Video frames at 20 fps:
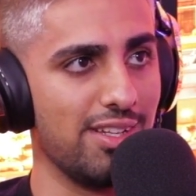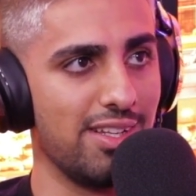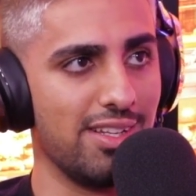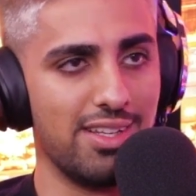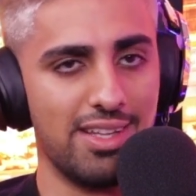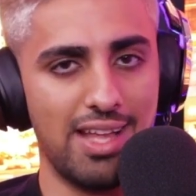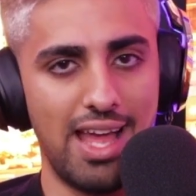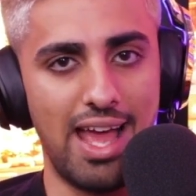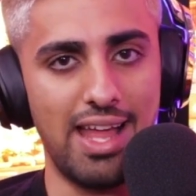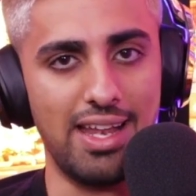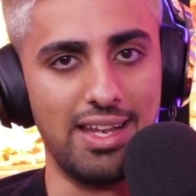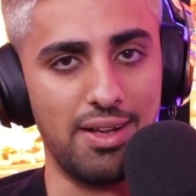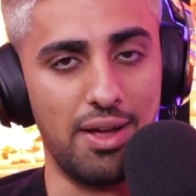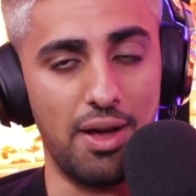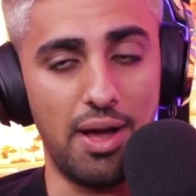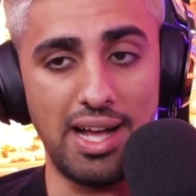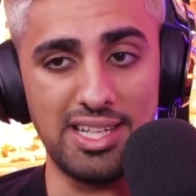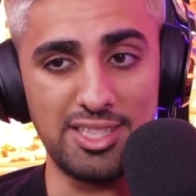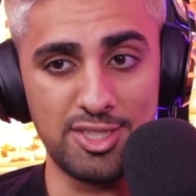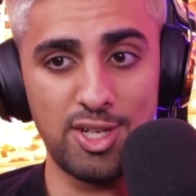know? And
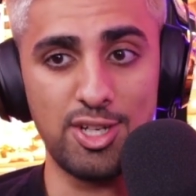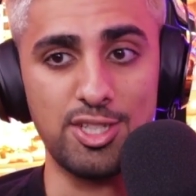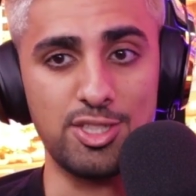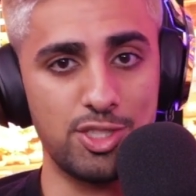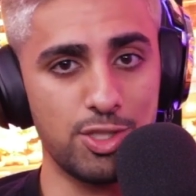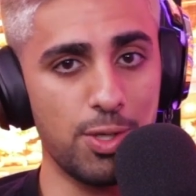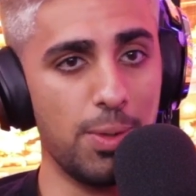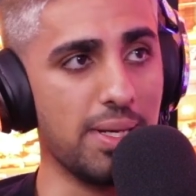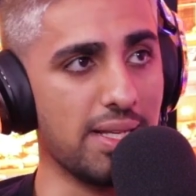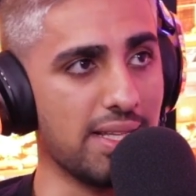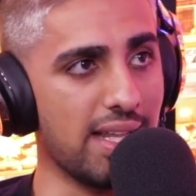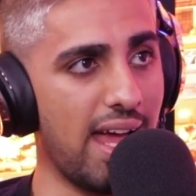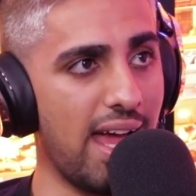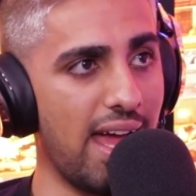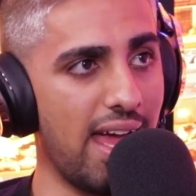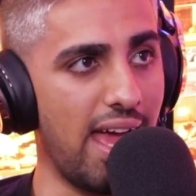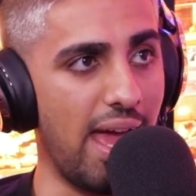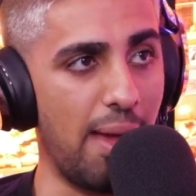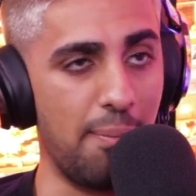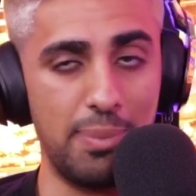I started showing
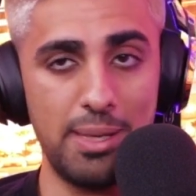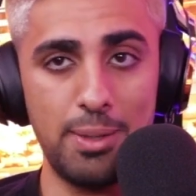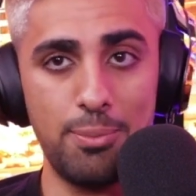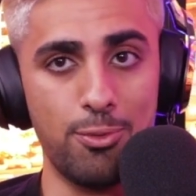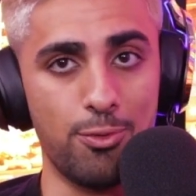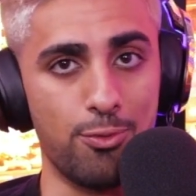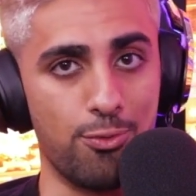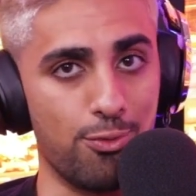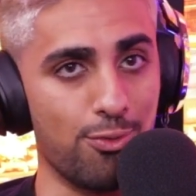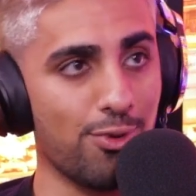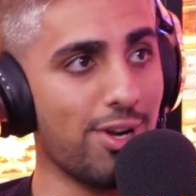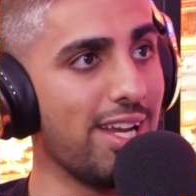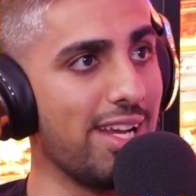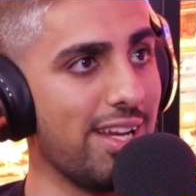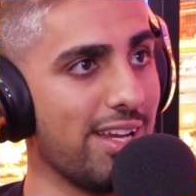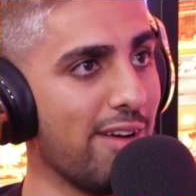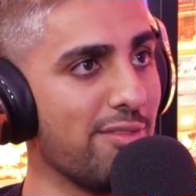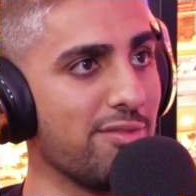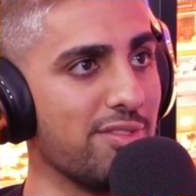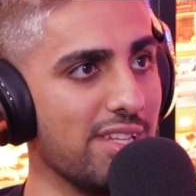that, and people
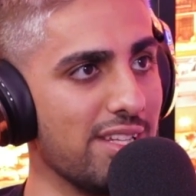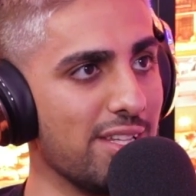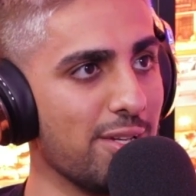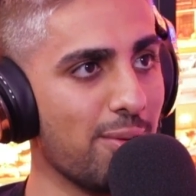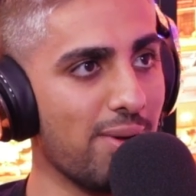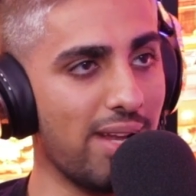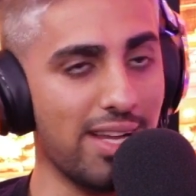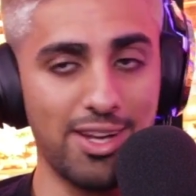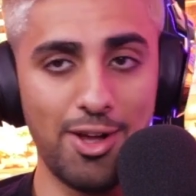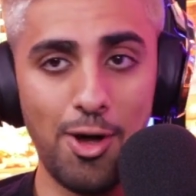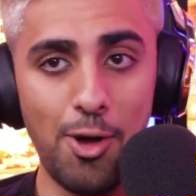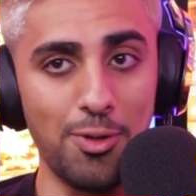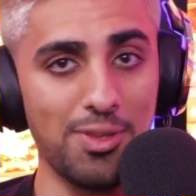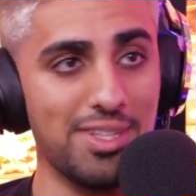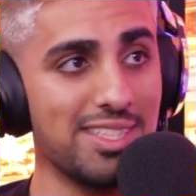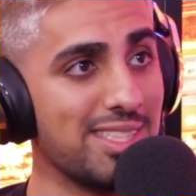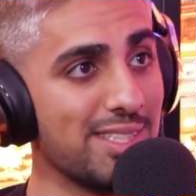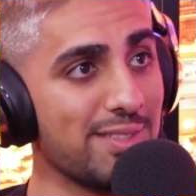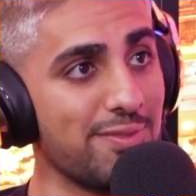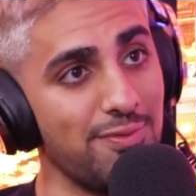really loved it. They were like, "Oh,
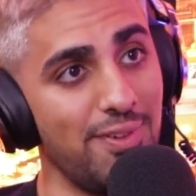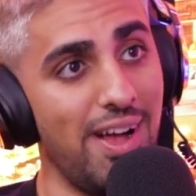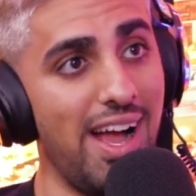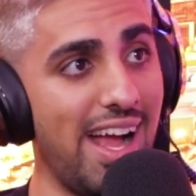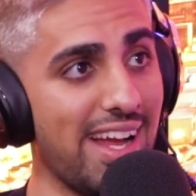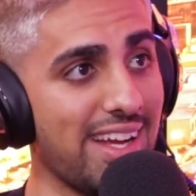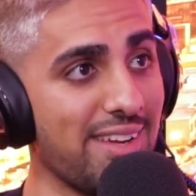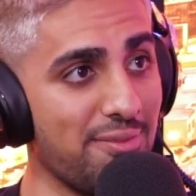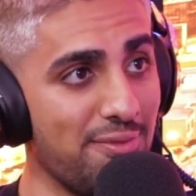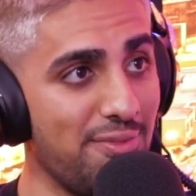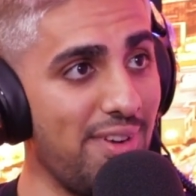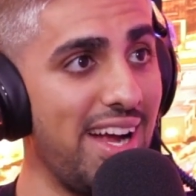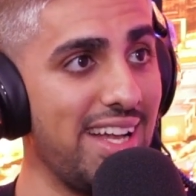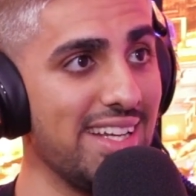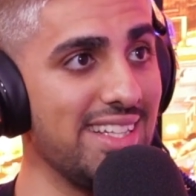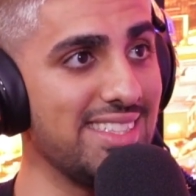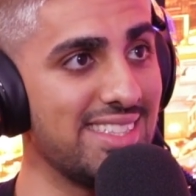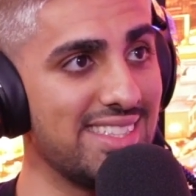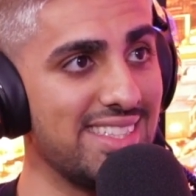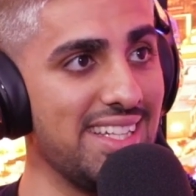this is I can
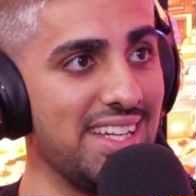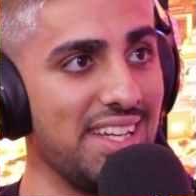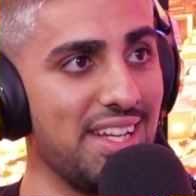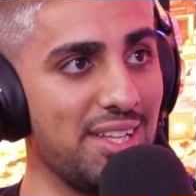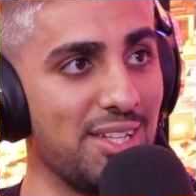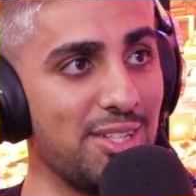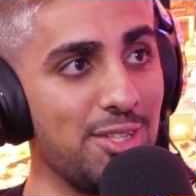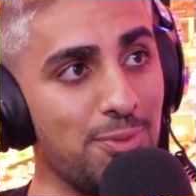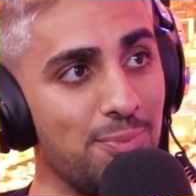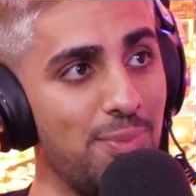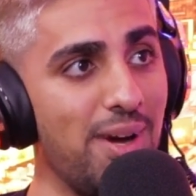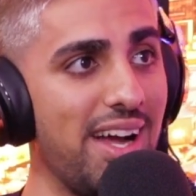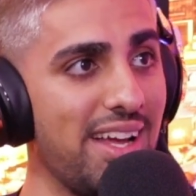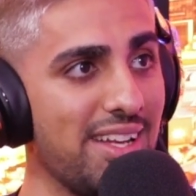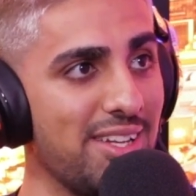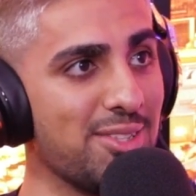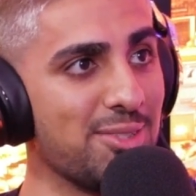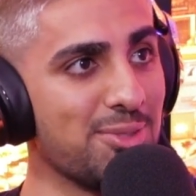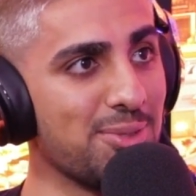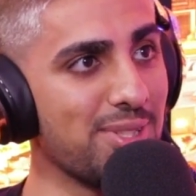finally see the
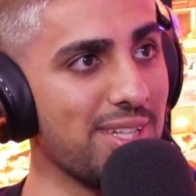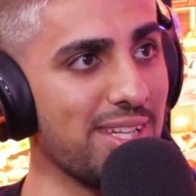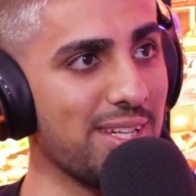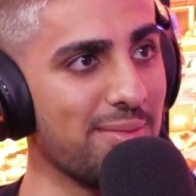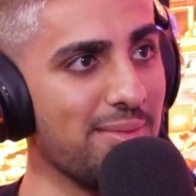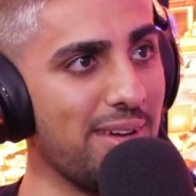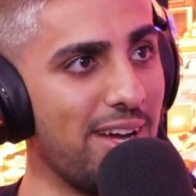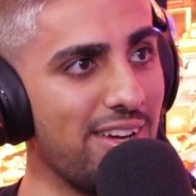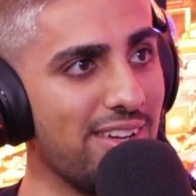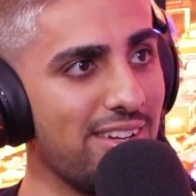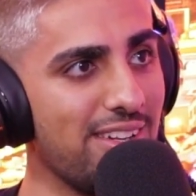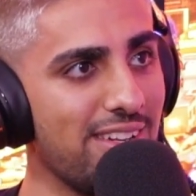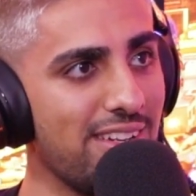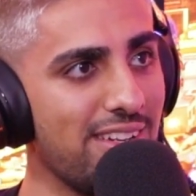Dubai they're talking about."